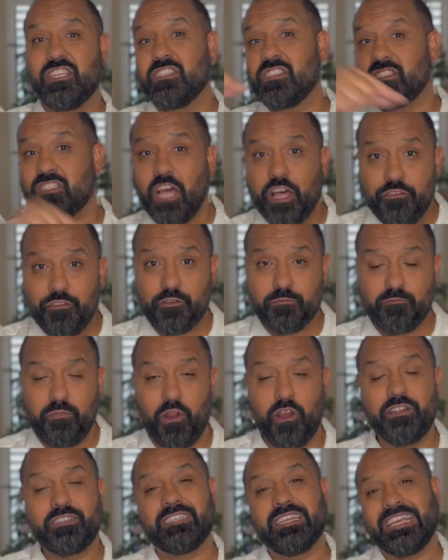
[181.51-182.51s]
southern
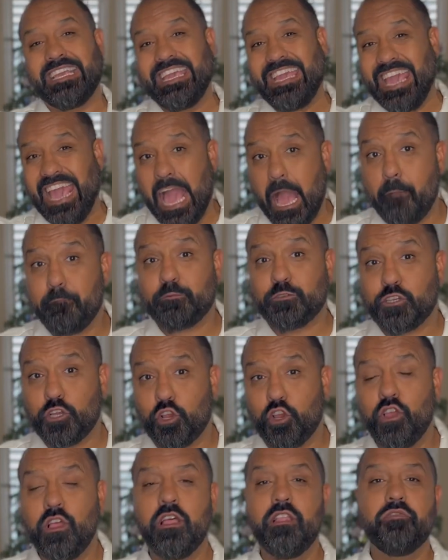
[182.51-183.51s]
part to
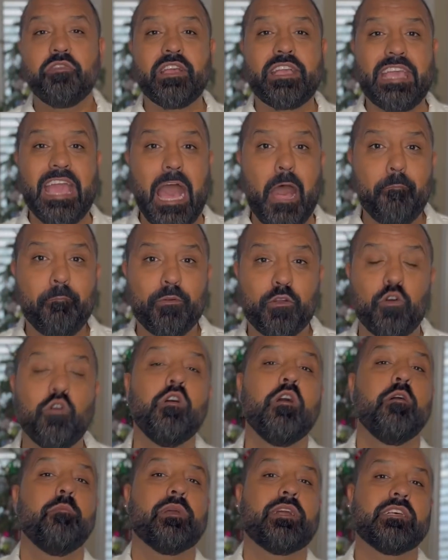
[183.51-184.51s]
capture the capital,
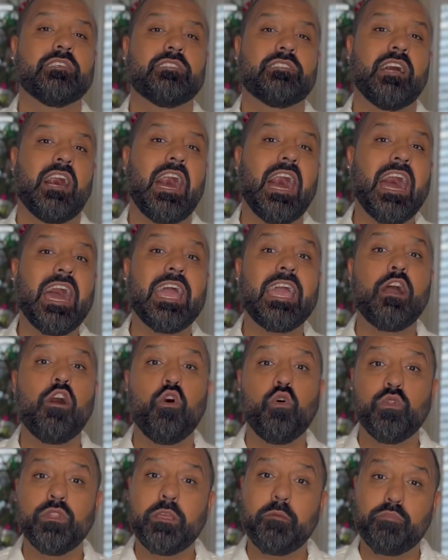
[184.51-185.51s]
because the high
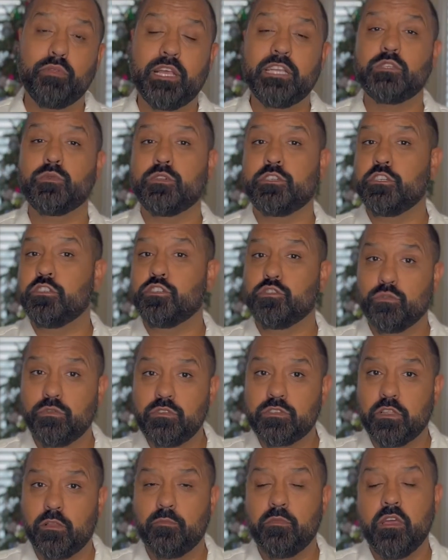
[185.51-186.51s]
holy place, which is
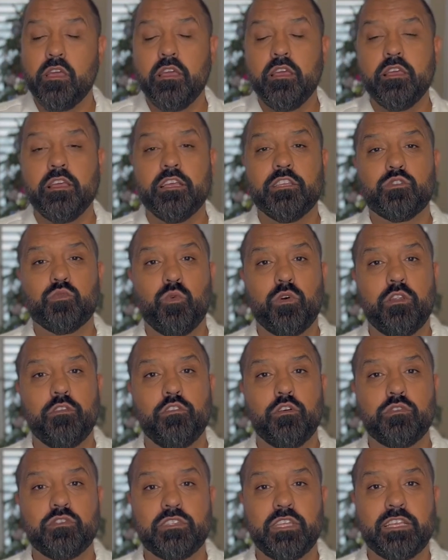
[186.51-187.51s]
Jerusalem, is one of
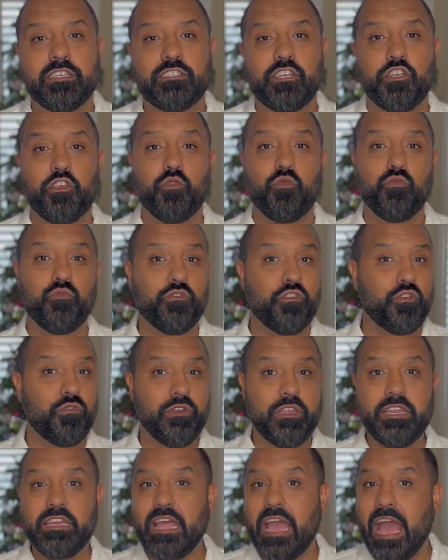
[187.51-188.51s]
those things that you
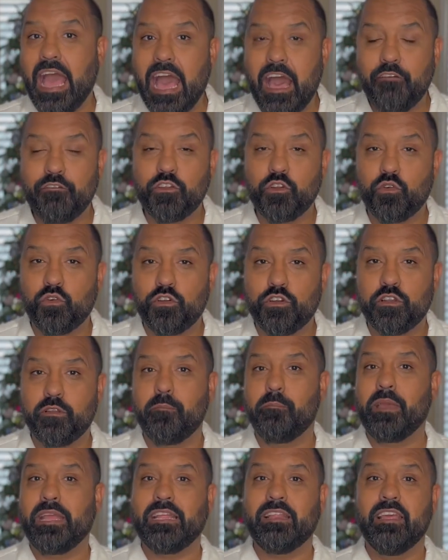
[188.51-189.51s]
need to have in order
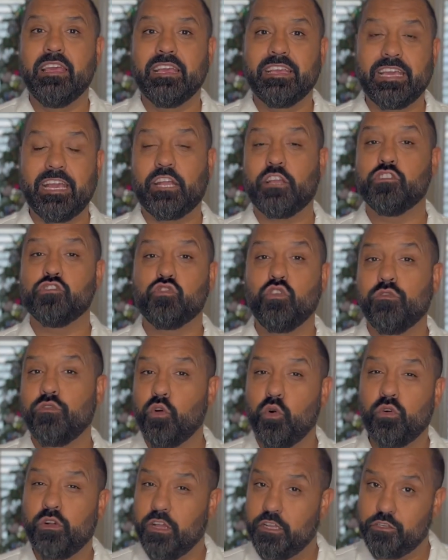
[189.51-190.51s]
to get control of the
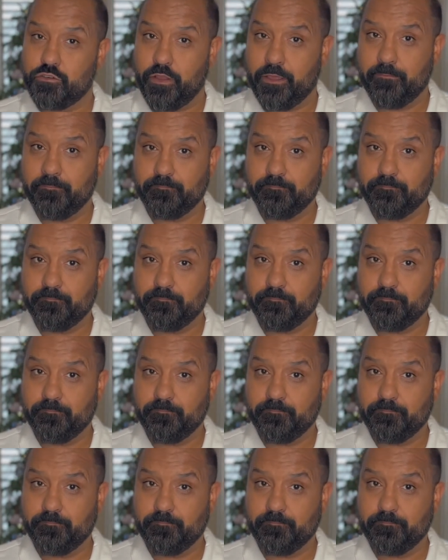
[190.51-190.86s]
whole country.